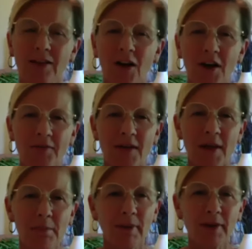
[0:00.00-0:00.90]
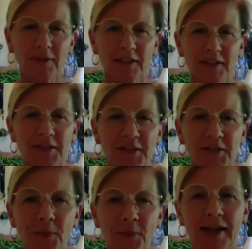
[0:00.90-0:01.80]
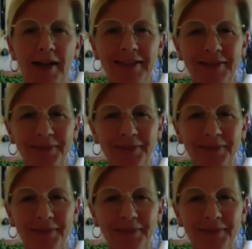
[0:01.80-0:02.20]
lot of ambivalence as well.